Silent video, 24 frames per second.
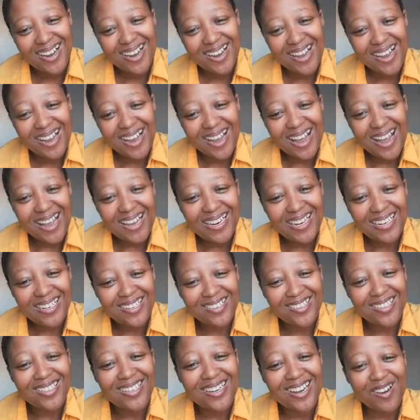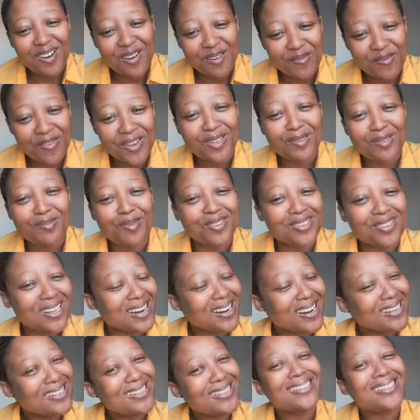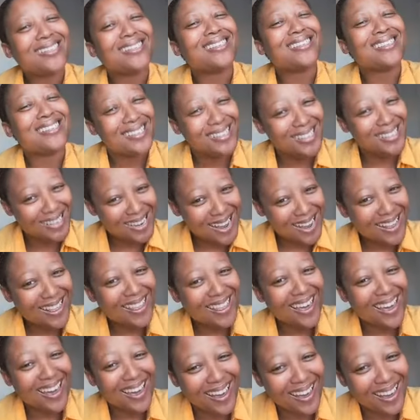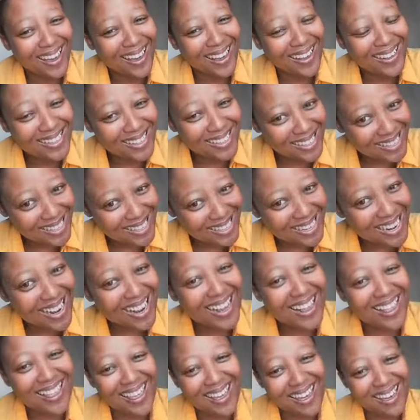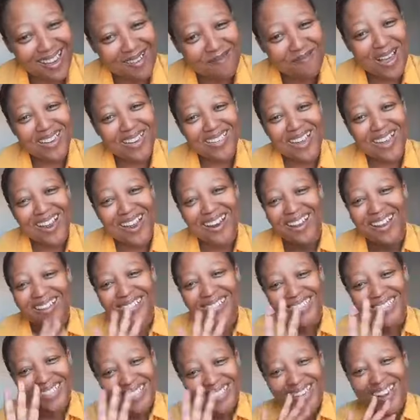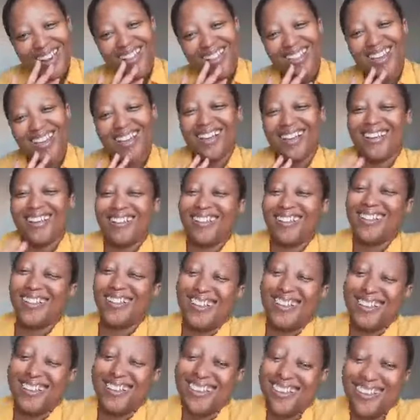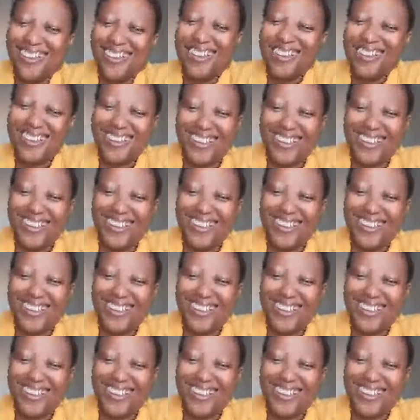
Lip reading: I need to stay on Facebook, so that is, stay there, my darling, stay there.